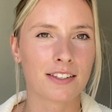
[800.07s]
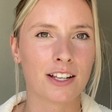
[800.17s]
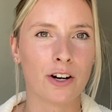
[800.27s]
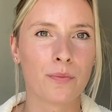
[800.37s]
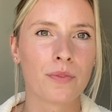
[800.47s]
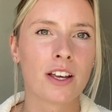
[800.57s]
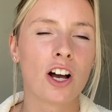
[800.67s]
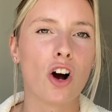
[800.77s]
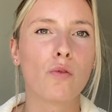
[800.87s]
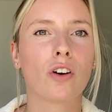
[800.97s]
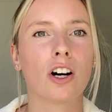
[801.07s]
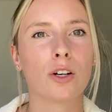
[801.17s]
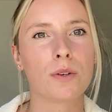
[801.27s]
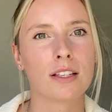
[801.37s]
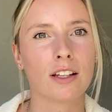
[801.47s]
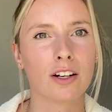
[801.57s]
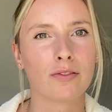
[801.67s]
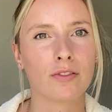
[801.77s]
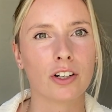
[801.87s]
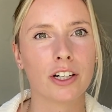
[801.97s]
So overall it was a lot of
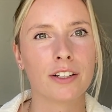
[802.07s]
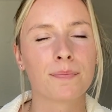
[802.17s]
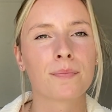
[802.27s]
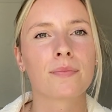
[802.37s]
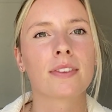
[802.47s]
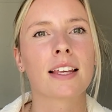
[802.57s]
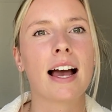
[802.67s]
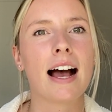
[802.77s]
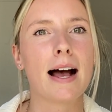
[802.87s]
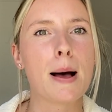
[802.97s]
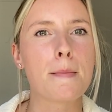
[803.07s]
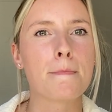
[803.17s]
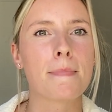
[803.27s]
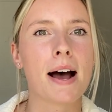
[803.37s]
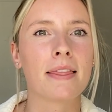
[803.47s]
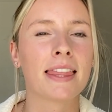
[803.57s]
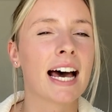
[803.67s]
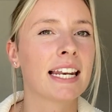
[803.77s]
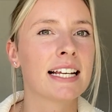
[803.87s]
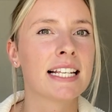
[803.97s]
fun, and
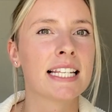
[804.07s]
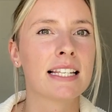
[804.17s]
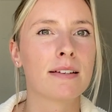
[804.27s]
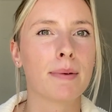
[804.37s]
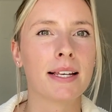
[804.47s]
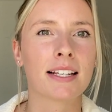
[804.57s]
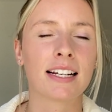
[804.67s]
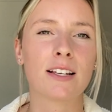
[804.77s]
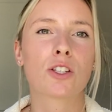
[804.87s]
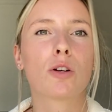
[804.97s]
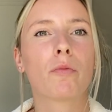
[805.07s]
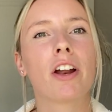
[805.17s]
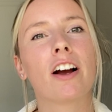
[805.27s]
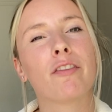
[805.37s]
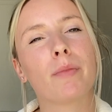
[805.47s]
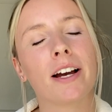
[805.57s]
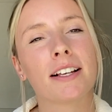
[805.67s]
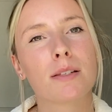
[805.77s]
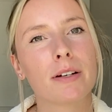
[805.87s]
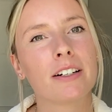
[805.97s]
that is basically a summary of my
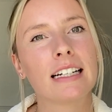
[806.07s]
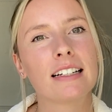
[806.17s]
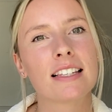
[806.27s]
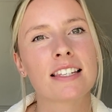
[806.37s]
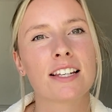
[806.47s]
experience.